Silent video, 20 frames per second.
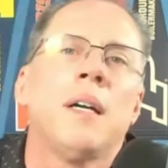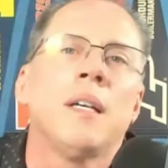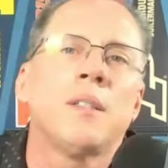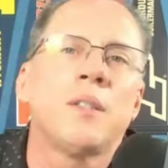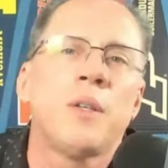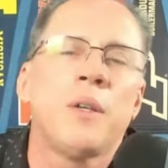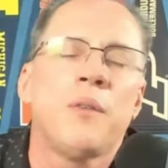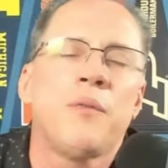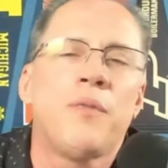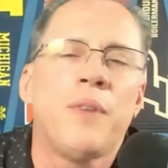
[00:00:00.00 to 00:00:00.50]

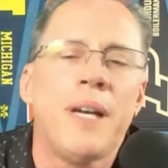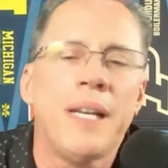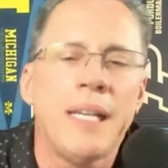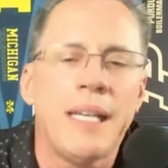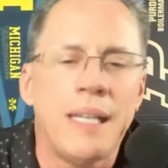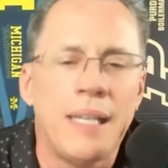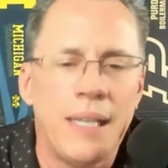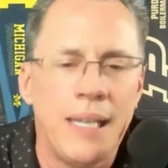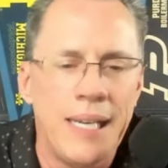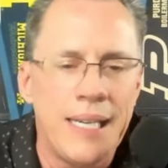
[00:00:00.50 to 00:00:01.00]
So you can find
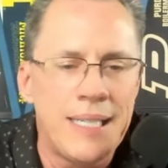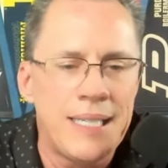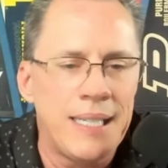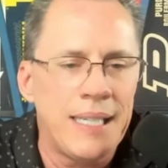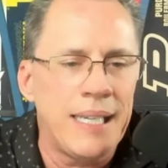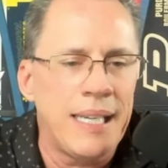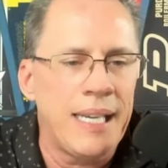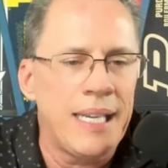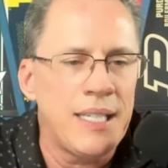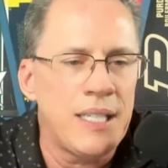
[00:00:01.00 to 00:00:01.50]
it nice
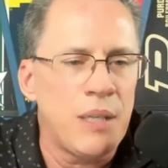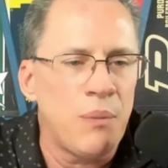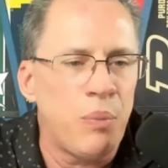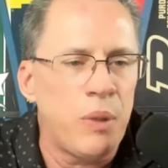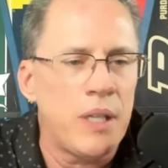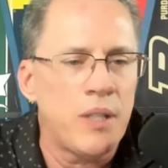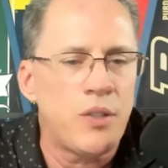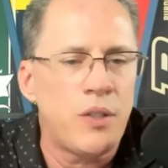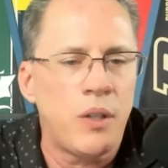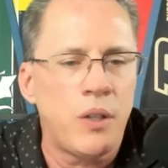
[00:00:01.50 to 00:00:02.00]
and easy.
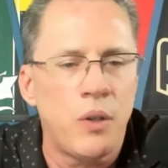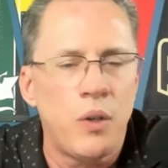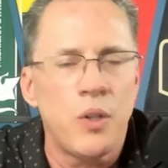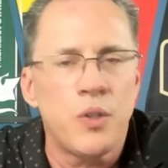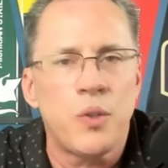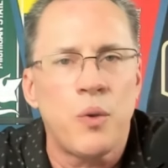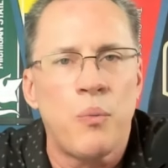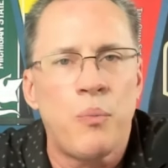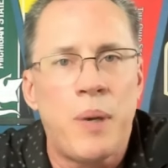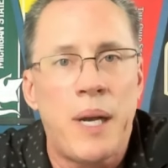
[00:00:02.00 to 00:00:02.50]
Plus you can
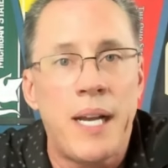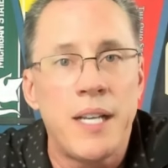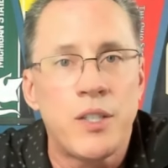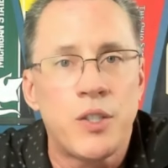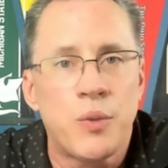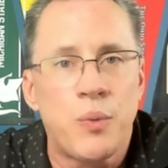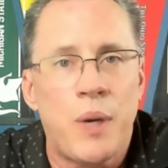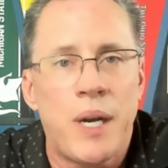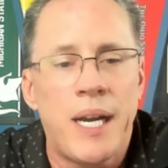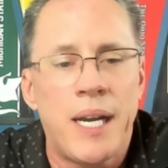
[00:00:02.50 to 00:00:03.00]
also buy
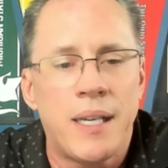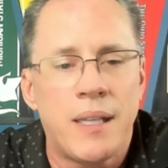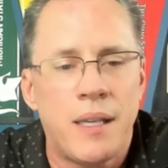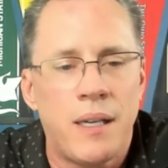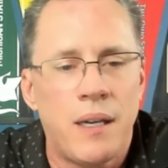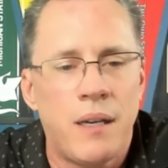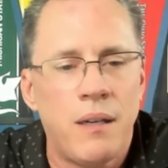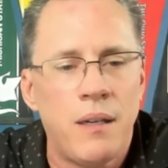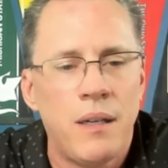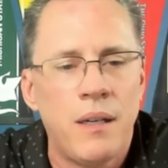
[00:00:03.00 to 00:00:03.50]
swag
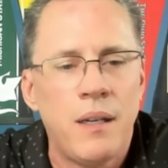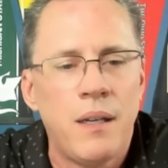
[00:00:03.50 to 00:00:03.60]
there,